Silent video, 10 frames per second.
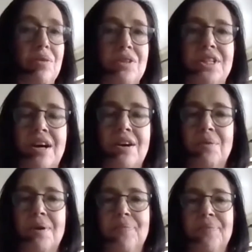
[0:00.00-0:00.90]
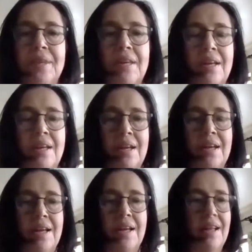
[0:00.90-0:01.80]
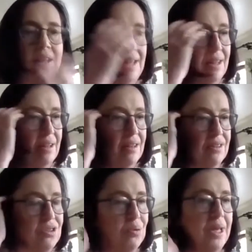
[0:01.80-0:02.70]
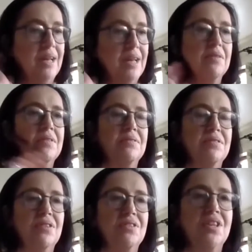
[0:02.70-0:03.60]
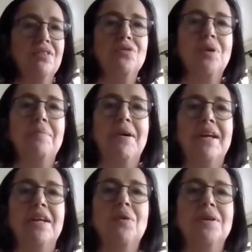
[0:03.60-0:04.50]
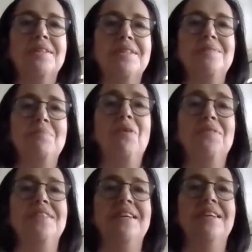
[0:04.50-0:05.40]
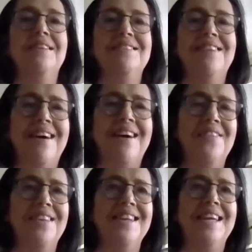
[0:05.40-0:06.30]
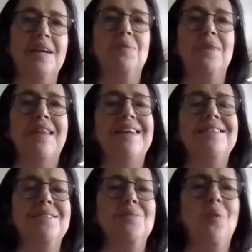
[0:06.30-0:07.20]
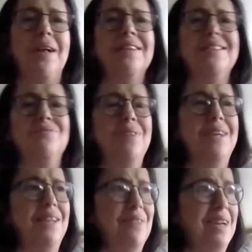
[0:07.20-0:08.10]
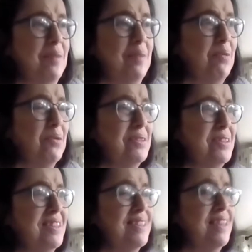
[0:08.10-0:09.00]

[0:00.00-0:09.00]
launched our toolkit to start talking about inequalities and poverty and things like that, and the link with that as well is really, really important.